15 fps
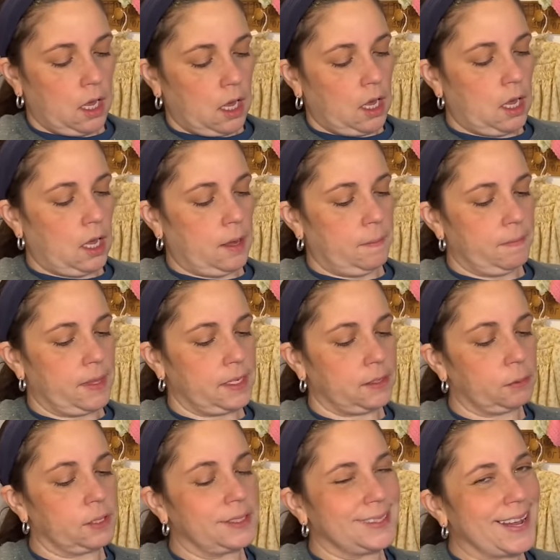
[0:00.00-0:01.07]
Um, this
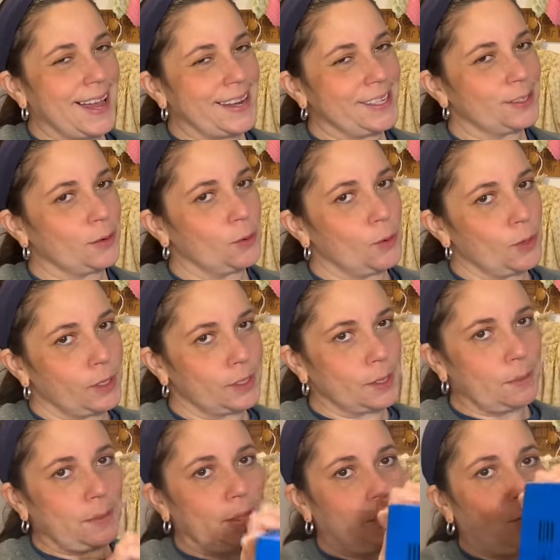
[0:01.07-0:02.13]
one's not as cool as
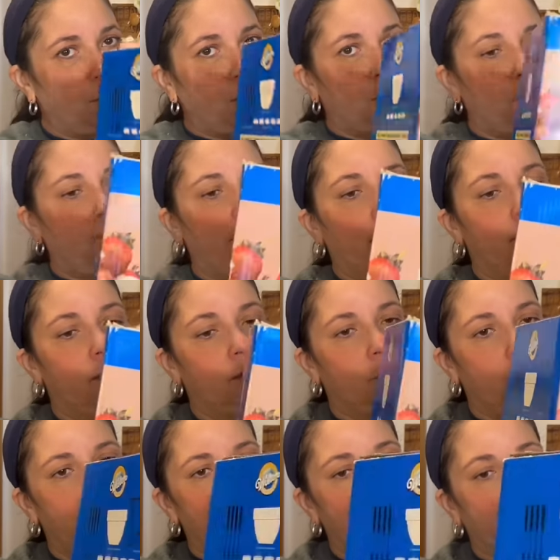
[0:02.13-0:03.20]
some of the older vintage ones,